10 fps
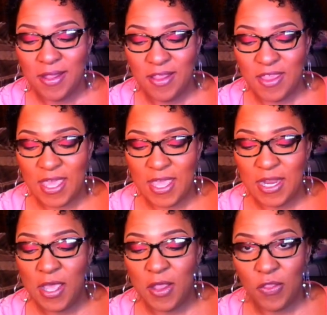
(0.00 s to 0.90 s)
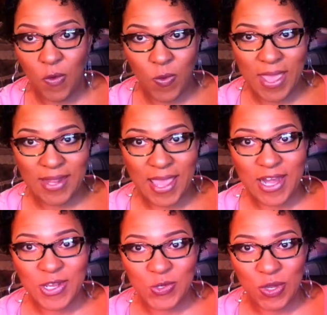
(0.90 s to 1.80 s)
than the Wetline
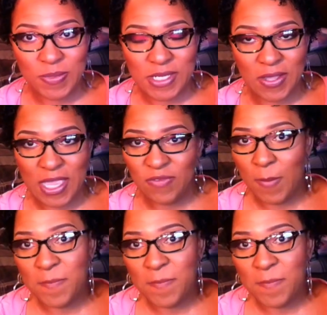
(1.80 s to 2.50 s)
Extreme Gel even,